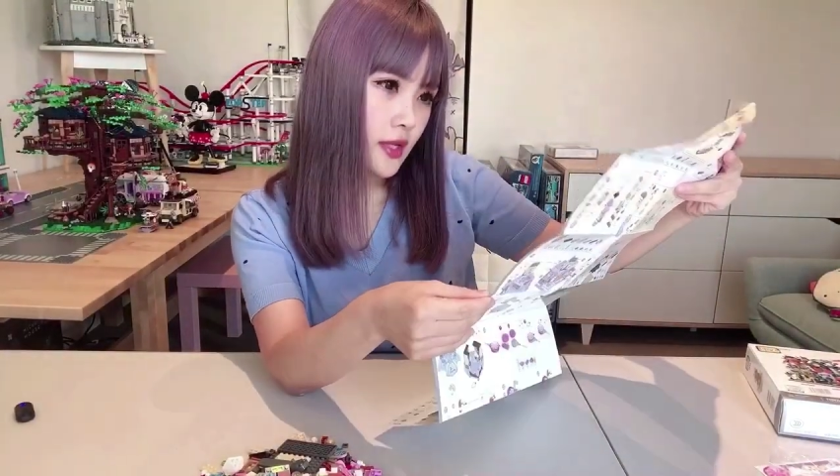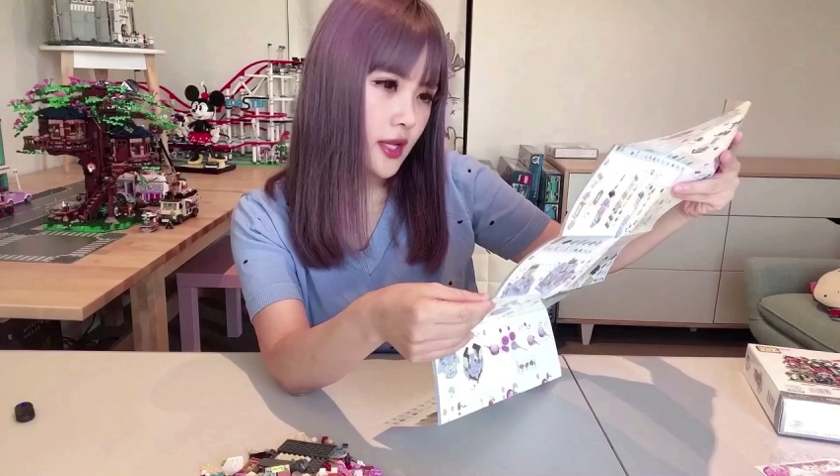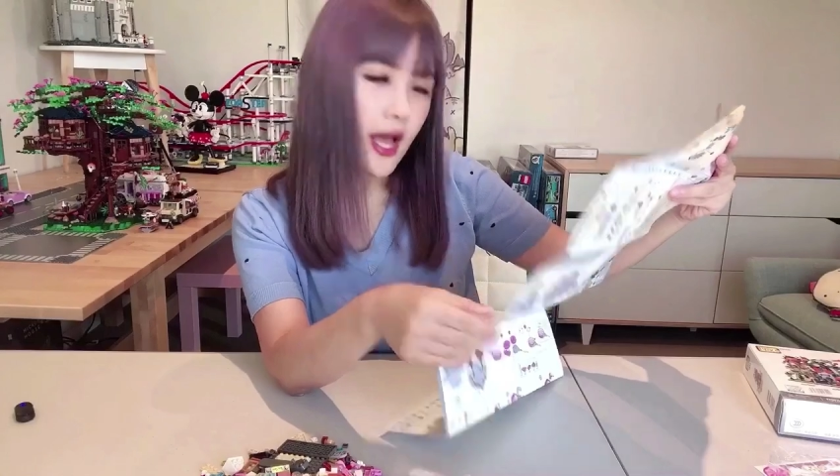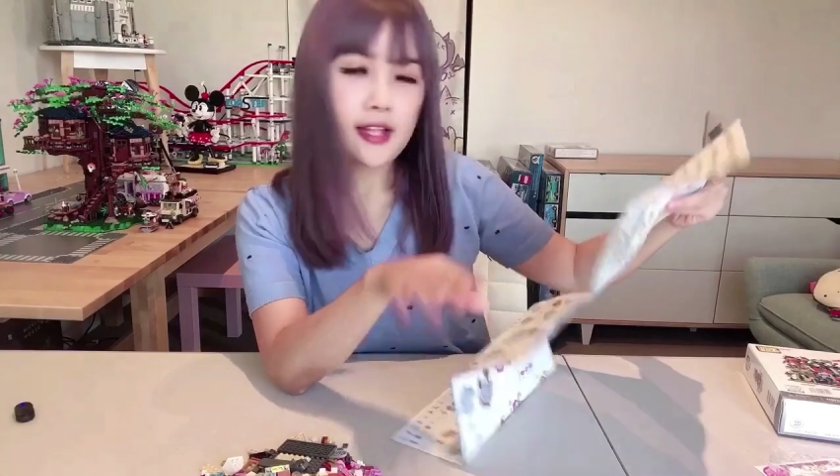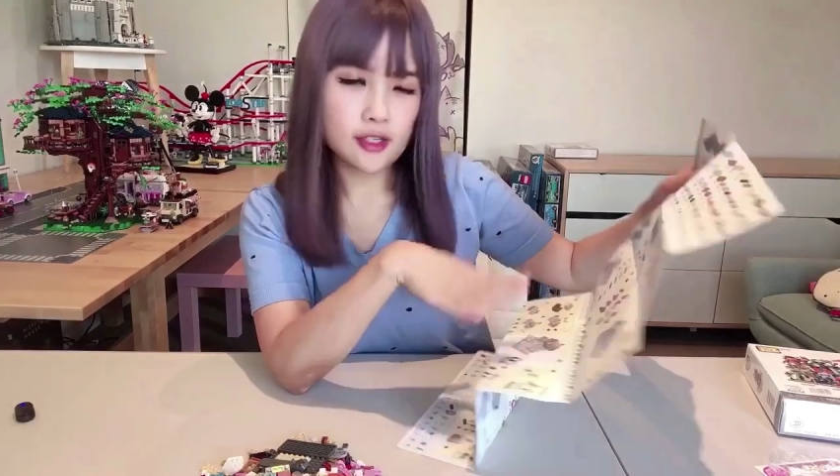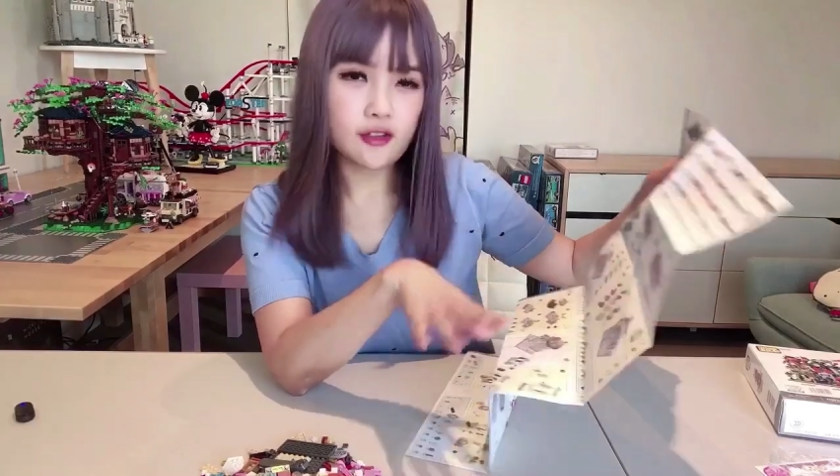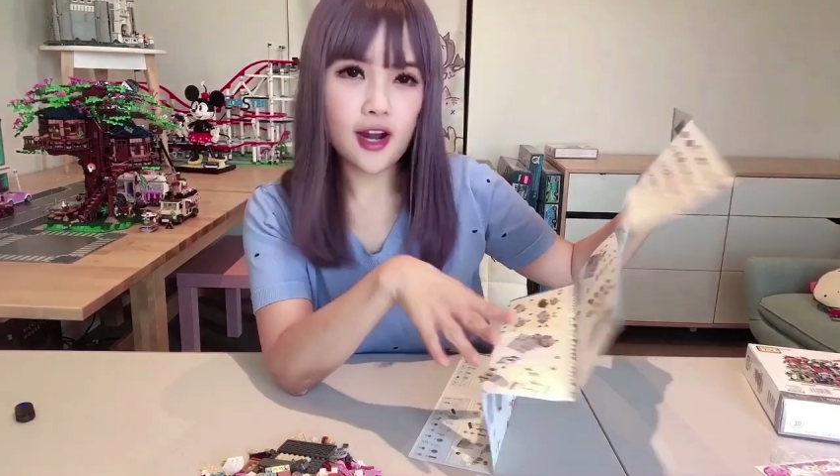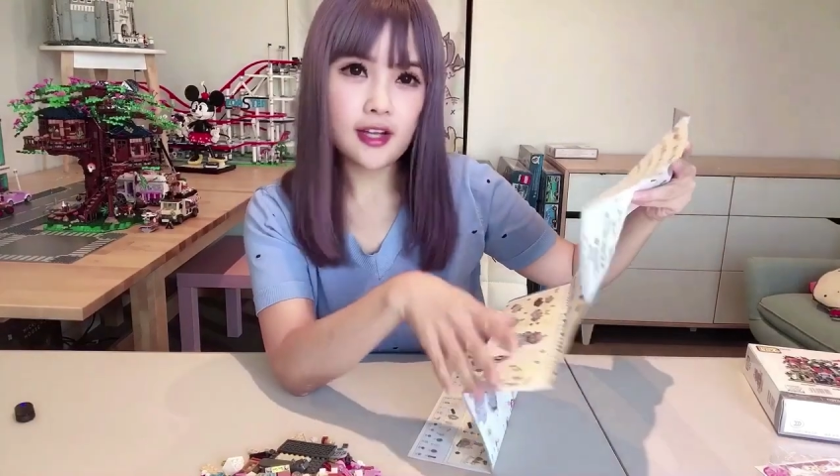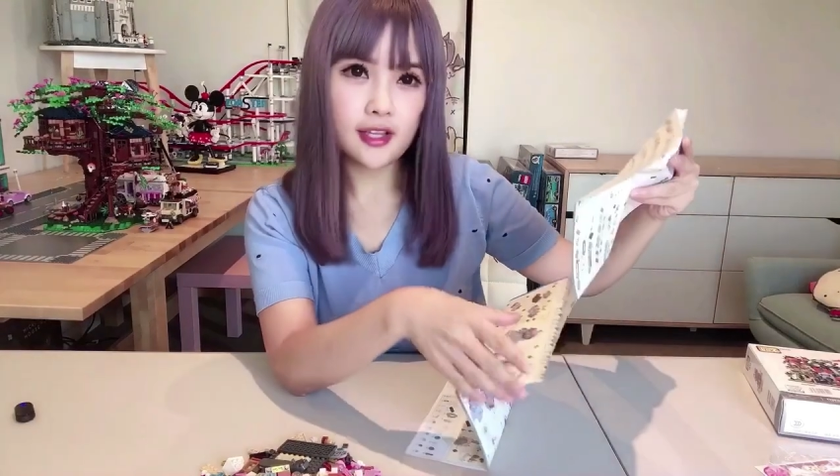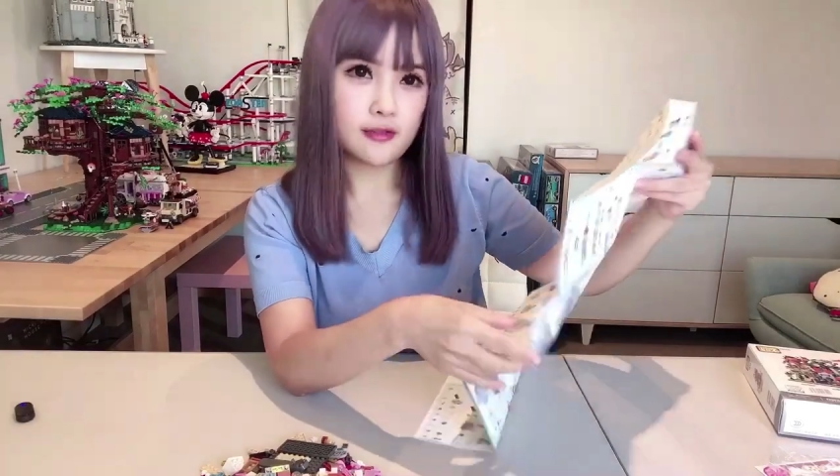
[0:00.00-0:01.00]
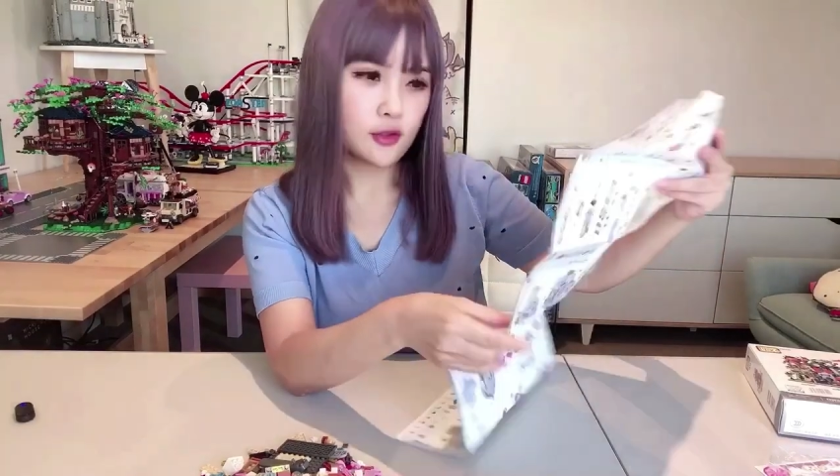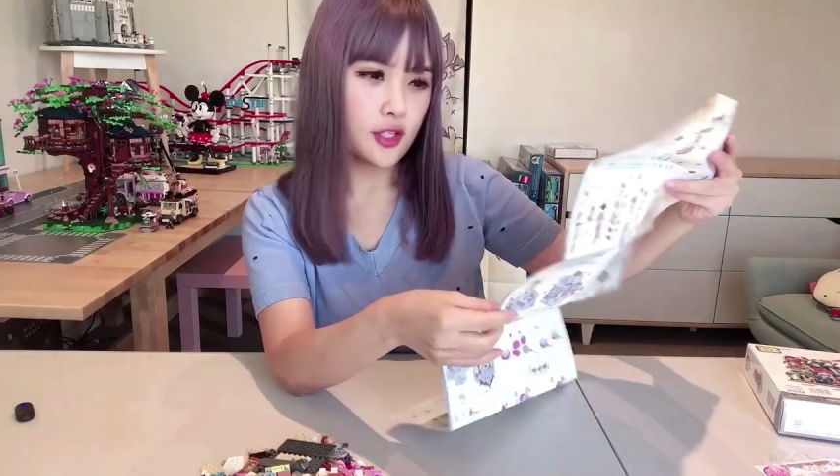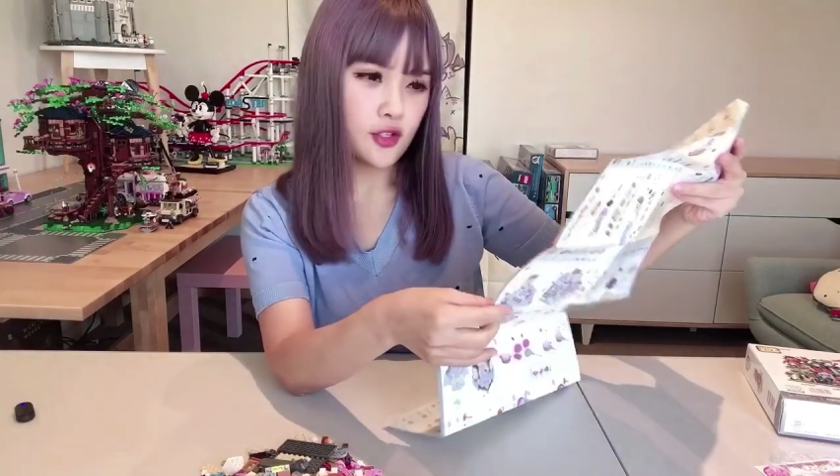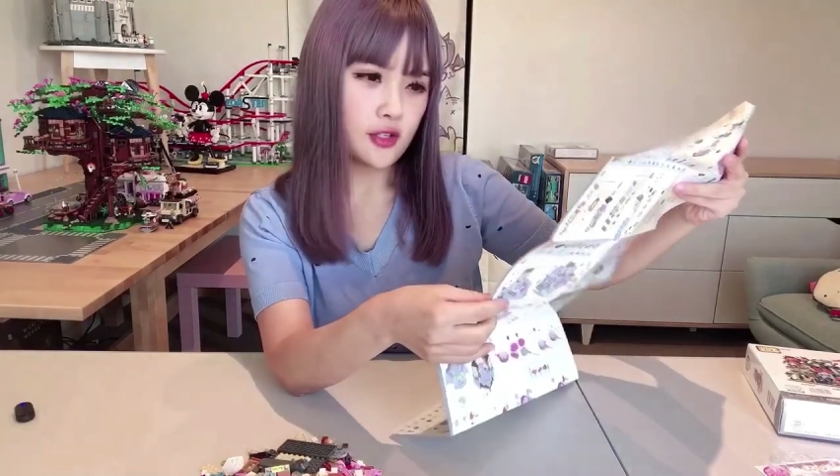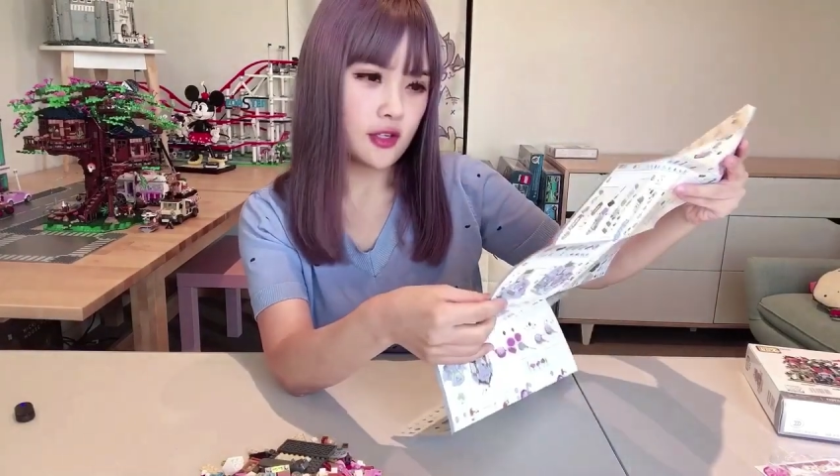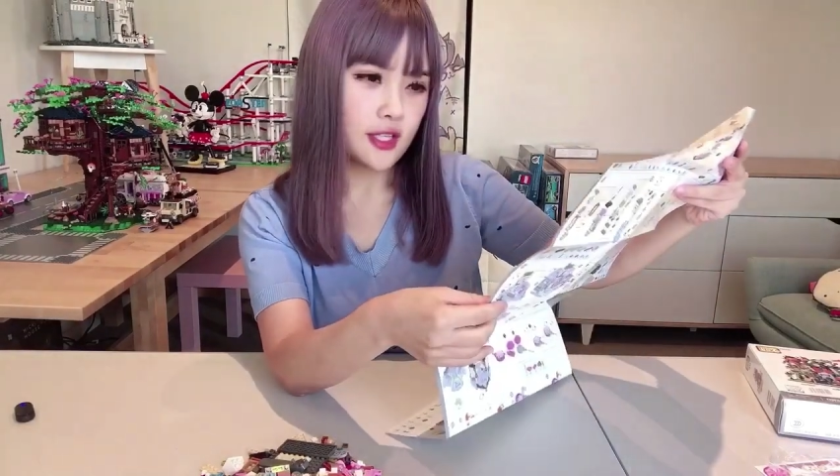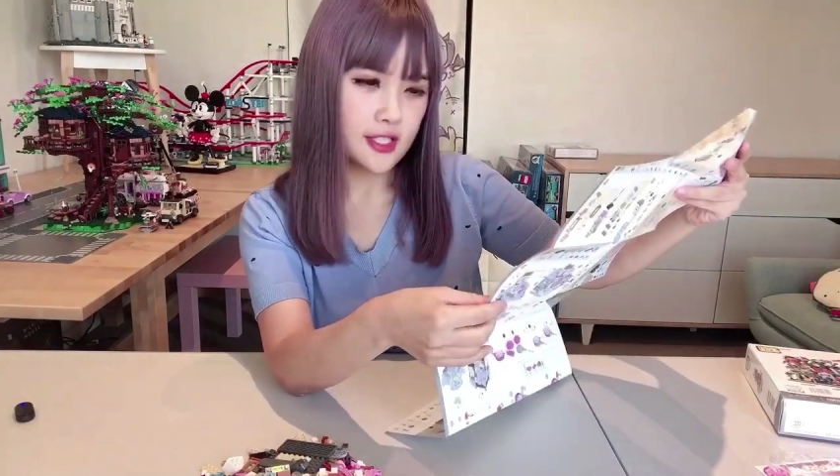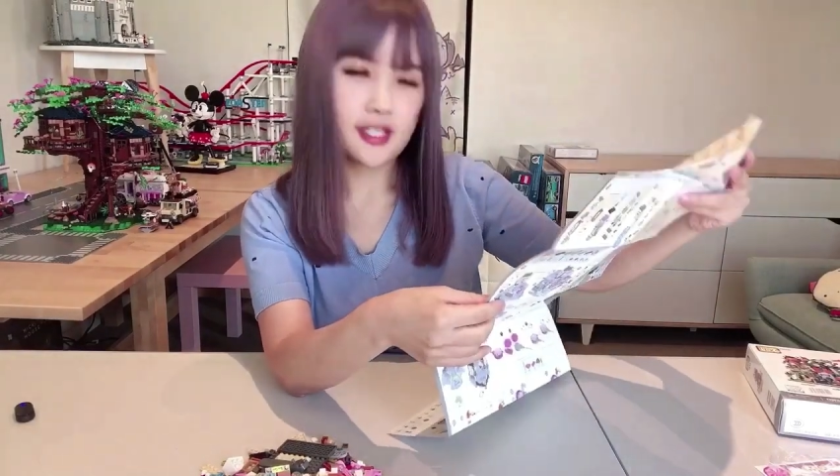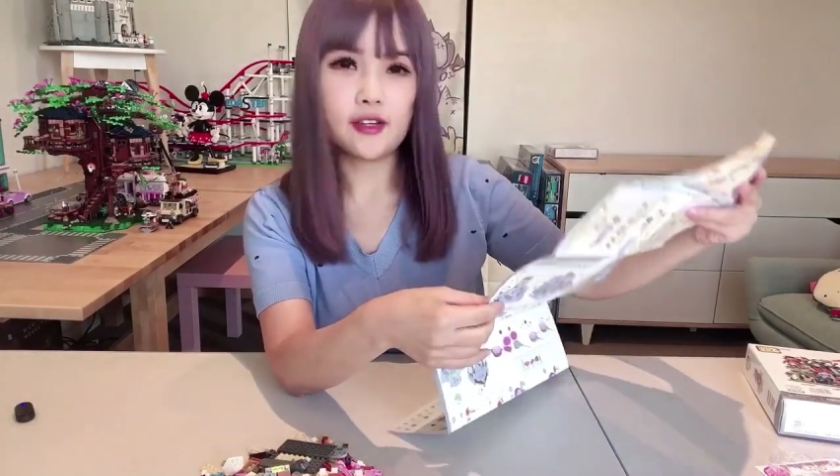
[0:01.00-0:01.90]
and the ground level interior.